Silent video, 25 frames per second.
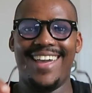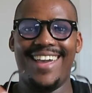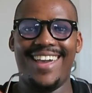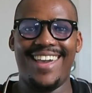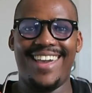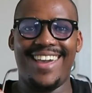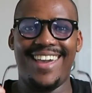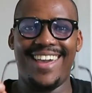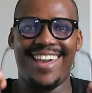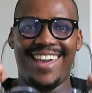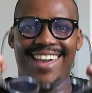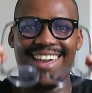
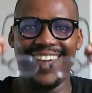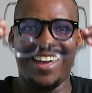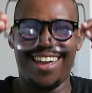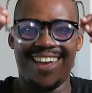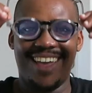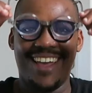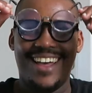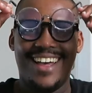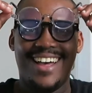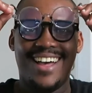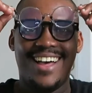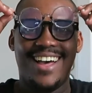they
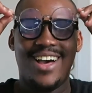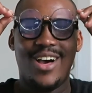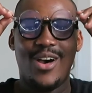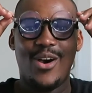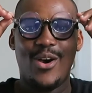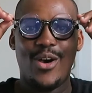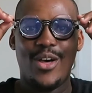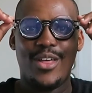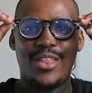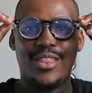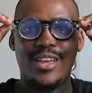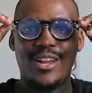
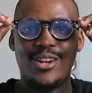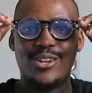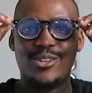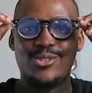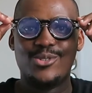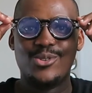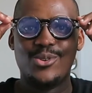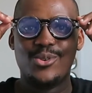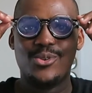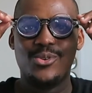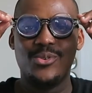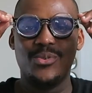look
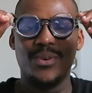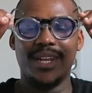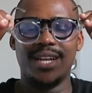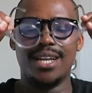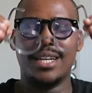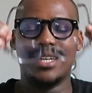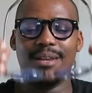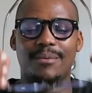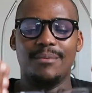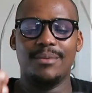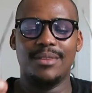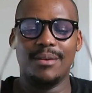so cool when
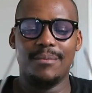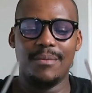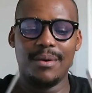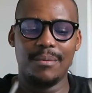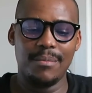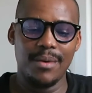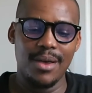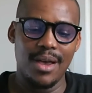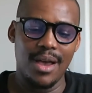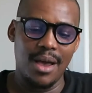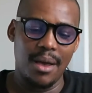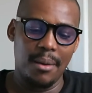I double them
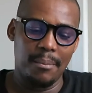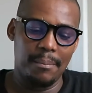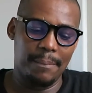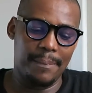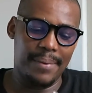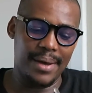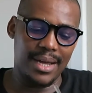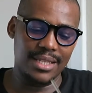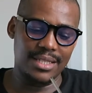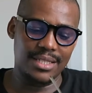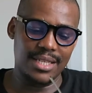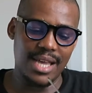up.
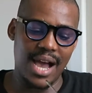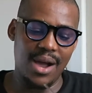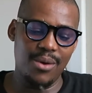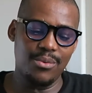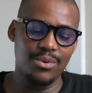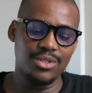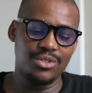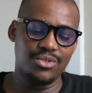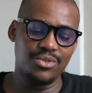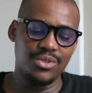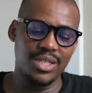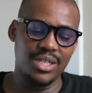But I
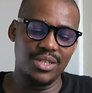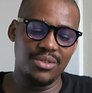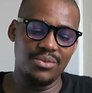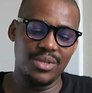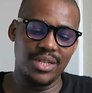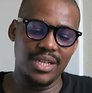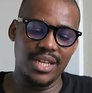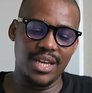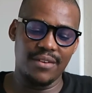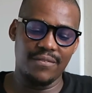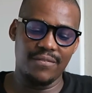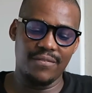would really,
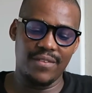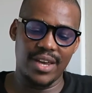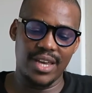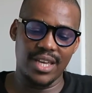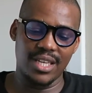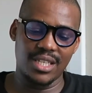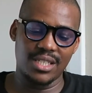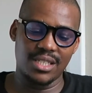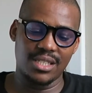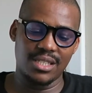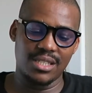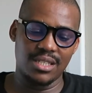really
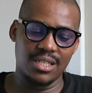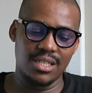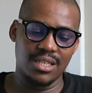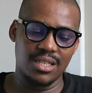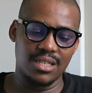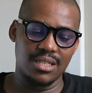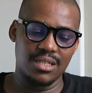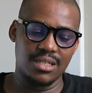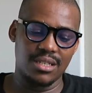advise.